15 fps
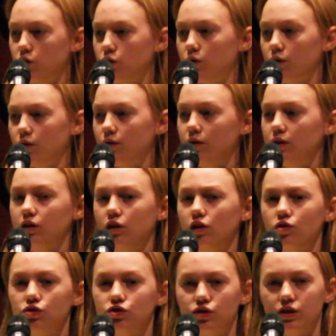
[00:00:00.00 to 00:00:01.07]
Your
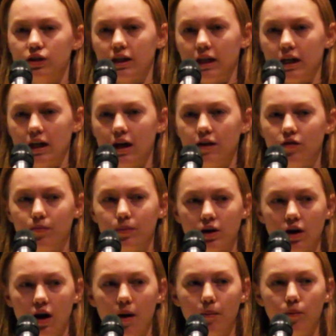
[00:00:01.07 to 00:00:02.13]
illusions can never
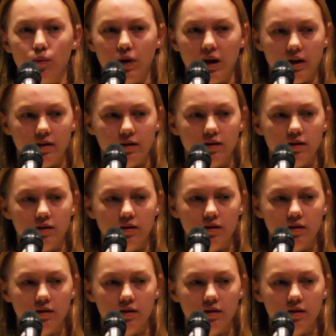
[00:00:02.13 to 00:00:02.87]
become real.